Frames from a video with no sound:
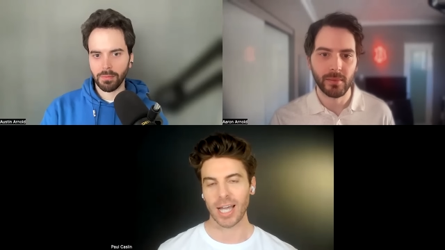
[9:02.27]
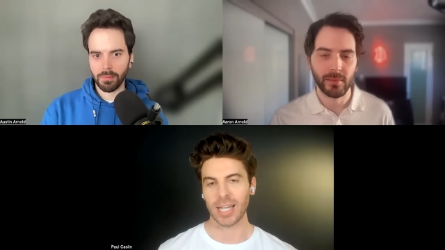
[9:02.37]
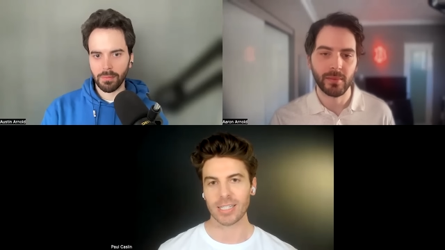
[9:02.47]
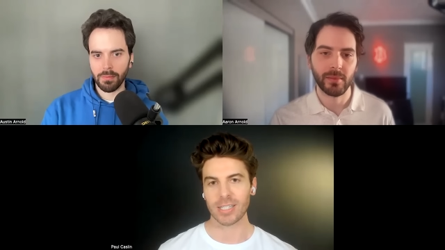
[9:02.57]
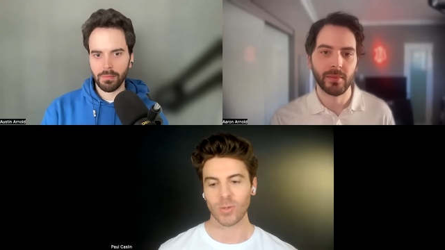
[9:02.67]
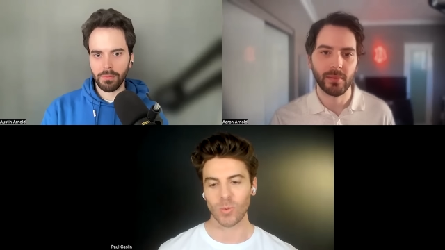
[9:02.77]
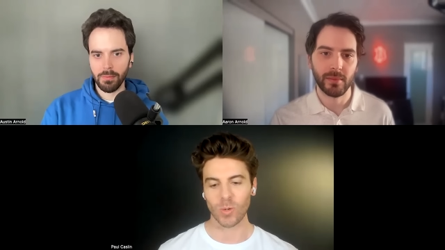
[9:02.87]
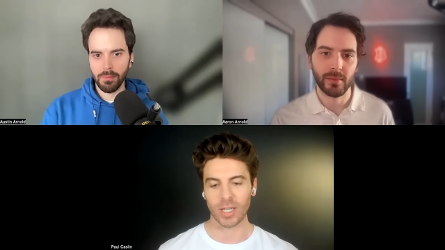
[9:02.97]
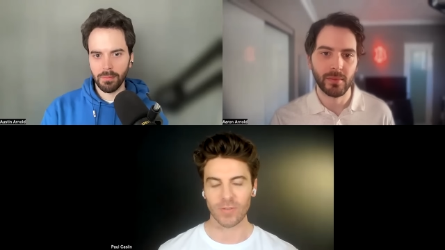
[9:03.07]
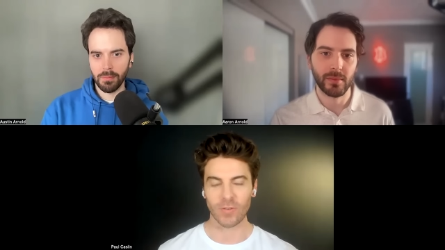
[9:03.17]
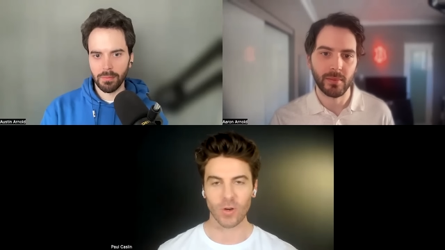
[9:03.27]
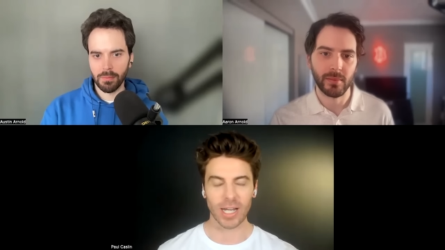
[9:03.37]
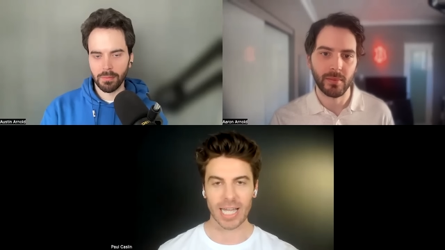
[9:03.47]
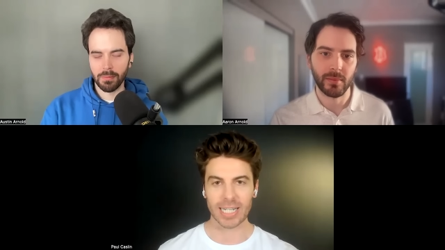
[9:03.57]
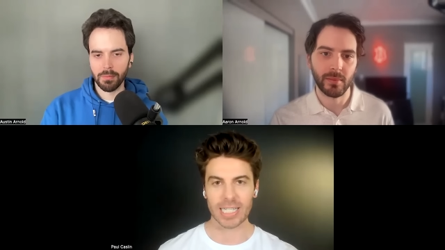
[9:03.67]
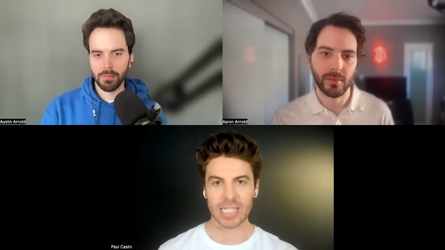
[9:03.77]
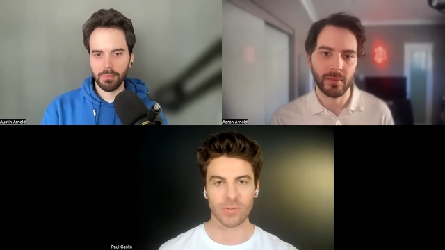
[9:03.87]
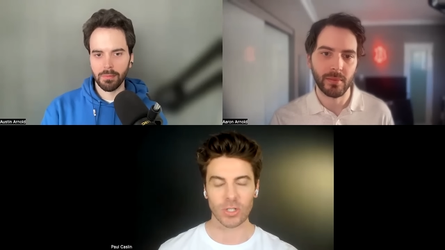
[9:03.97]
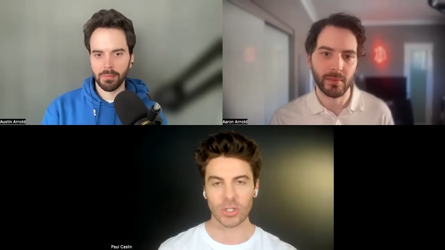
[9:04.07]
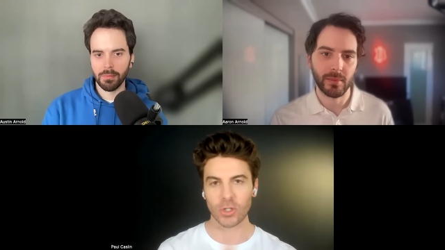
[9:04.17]
Speaker 1: And if you've got any ideas
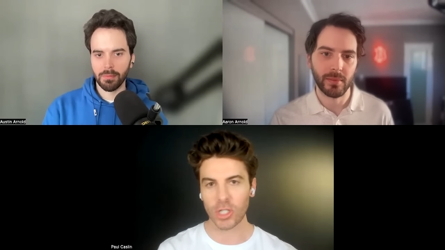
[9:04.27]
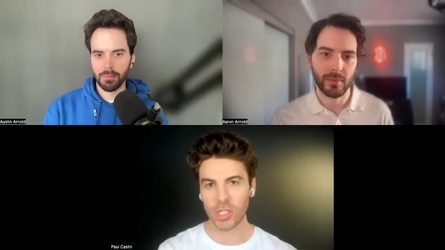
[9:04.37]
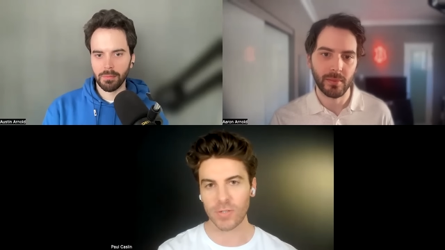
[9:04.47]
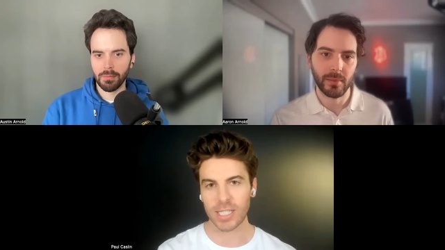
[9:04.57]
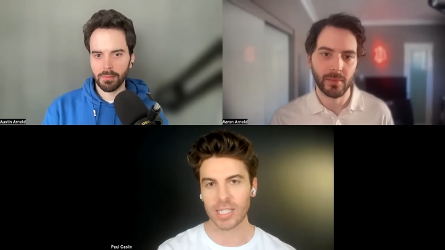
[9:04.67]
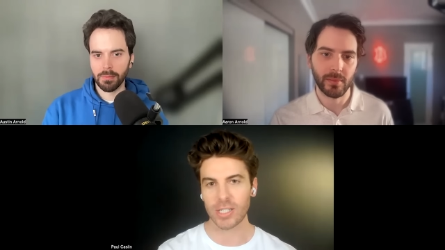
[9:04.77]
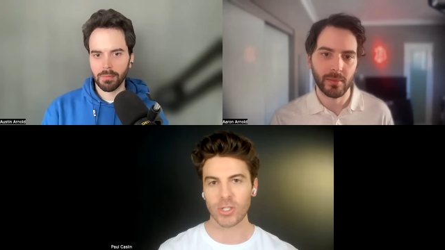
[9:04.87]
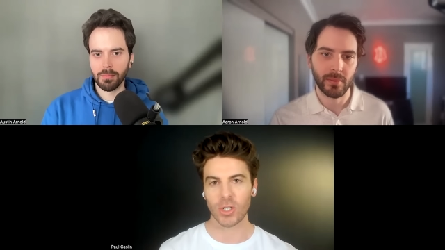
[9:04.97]
for judges for season